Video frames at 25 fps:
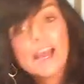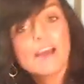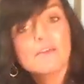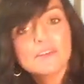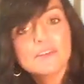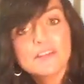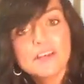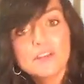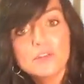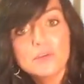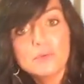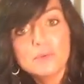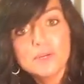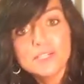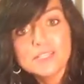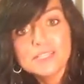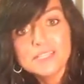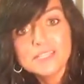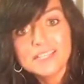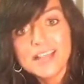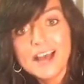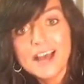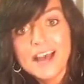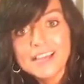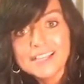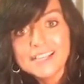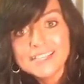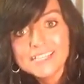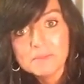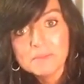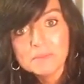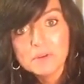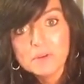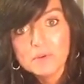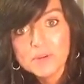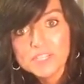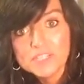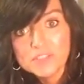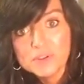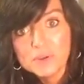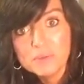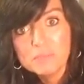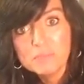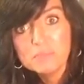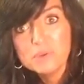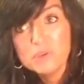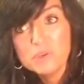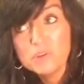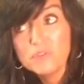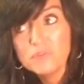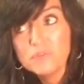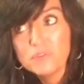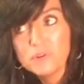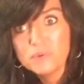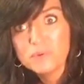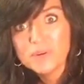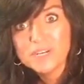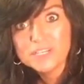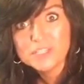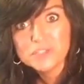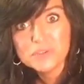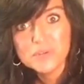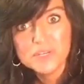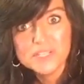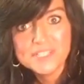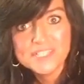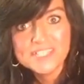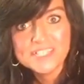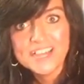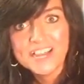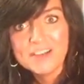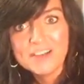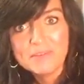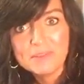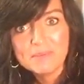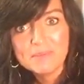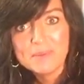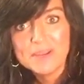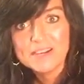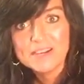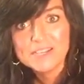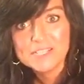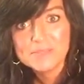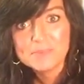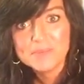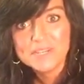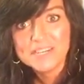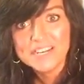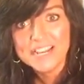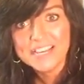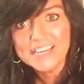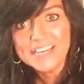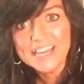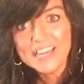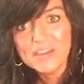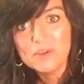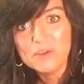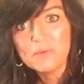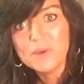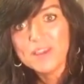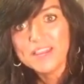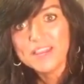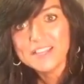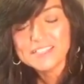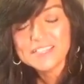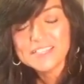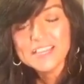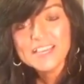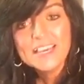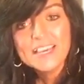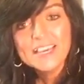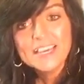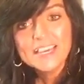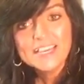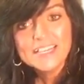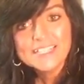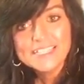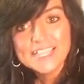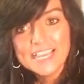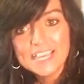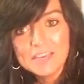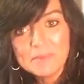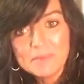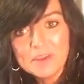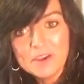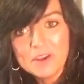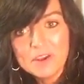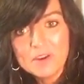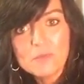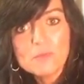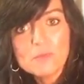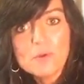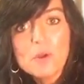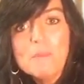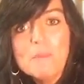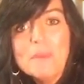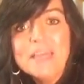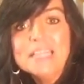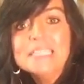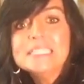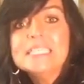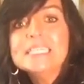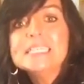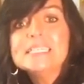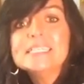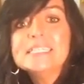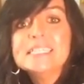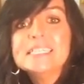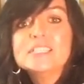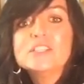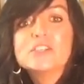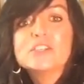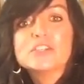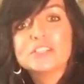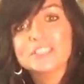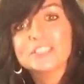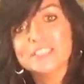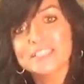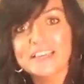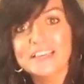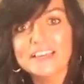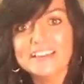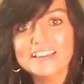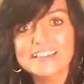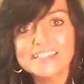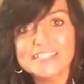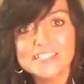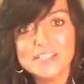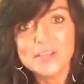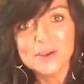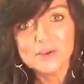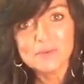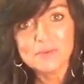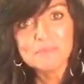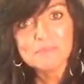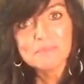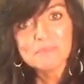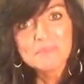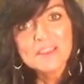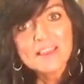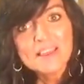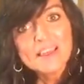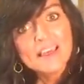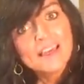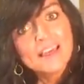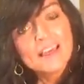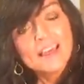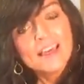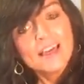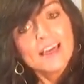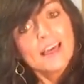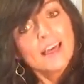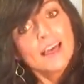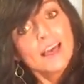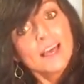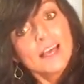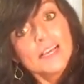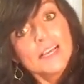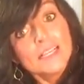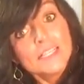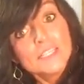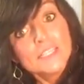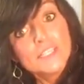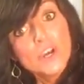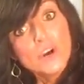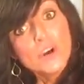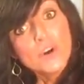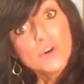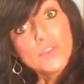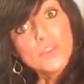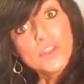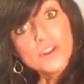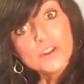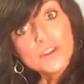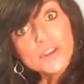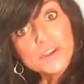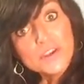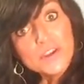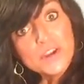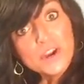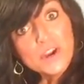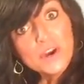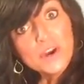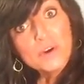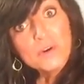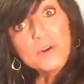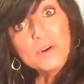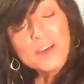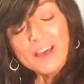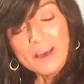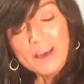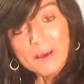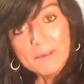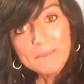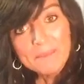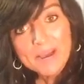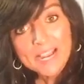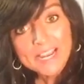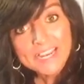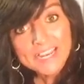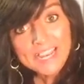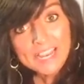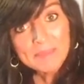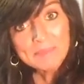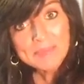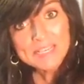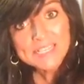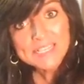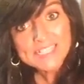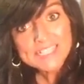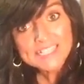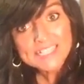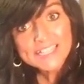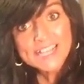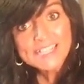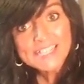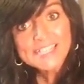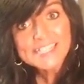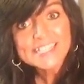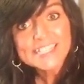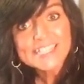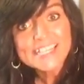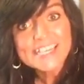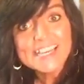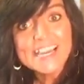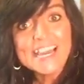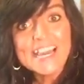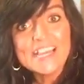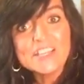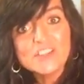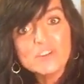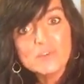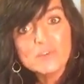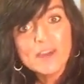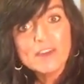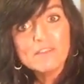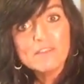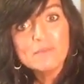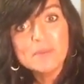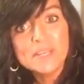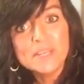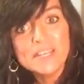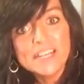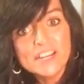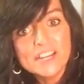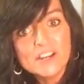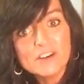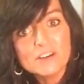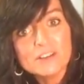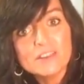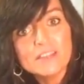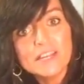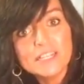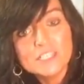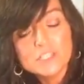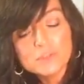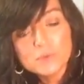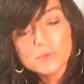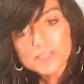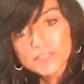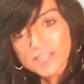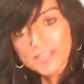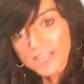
have another one tonight. I'm going to a beautiful restaurant tonight with my husband and I can't wait. He's taking me on a romantic dinner tonight. So there you go. My name is Leslie and you have been here Lunch with